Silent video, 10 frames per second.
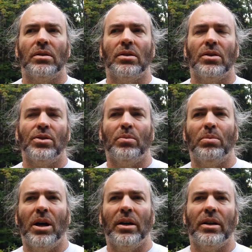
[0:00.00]
Because your
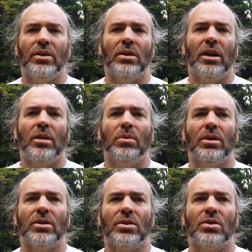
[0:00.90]
body, you're not able
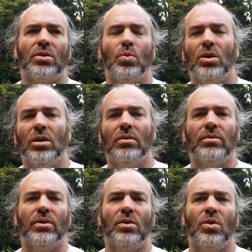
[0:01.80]
to swerve
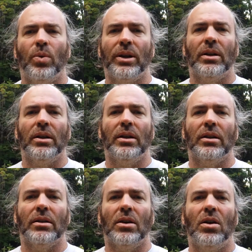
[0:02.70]
quickly
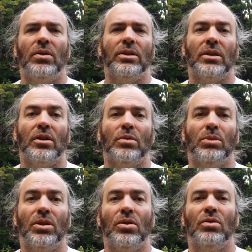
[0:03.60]
and all these other
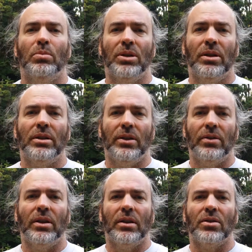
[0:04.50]
maneuverability
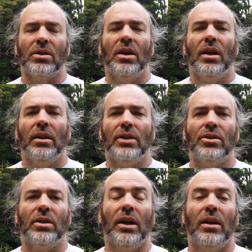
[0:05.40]
things that you
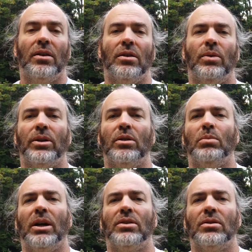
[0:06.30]
can on a regular
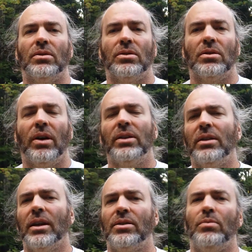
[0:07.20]
bicycle. So I think
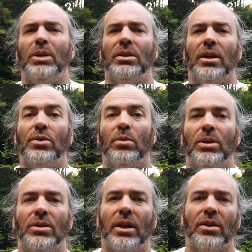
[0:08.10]
that's a big
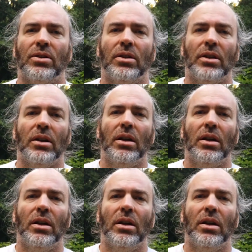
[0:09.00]
detriment, actually.